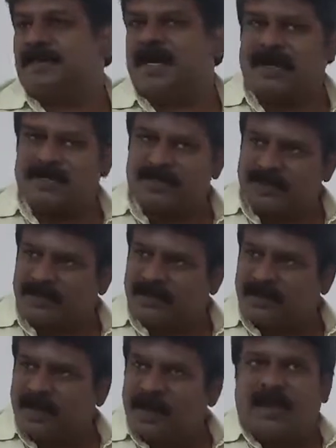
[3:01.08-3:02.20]
Understood?
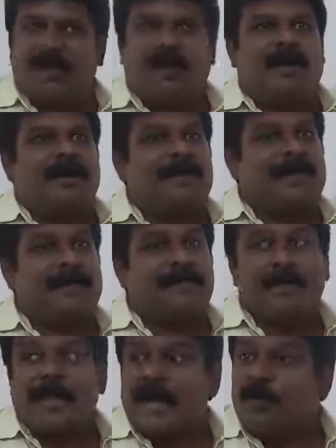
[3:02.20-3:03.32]

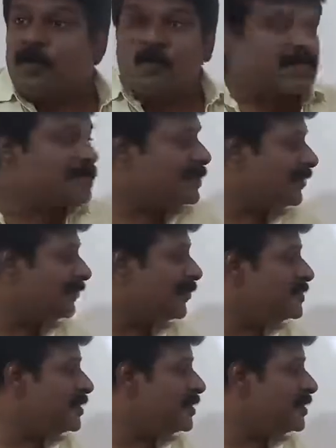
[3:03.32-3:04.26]
May I know what is the difference